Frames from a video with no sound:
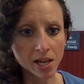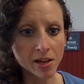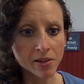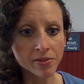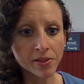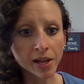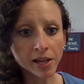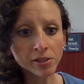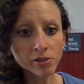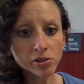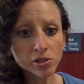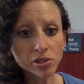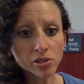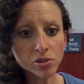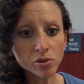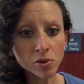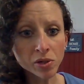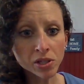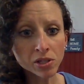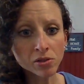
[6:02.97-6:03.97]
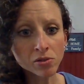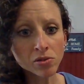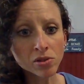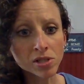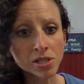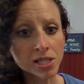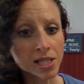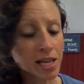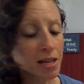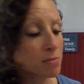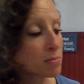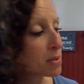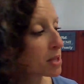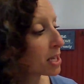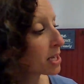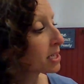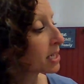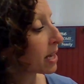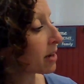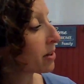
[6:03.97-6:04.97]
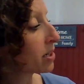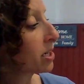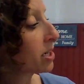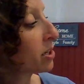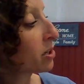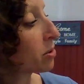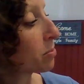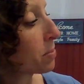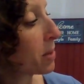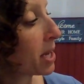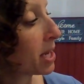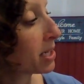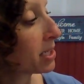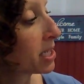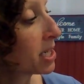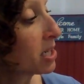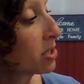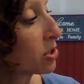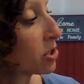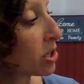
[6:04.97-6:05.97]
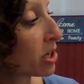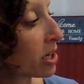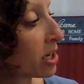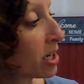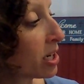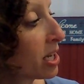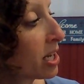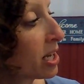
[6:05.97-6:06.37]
Then you're just going to do the same thing down here. Pay attention.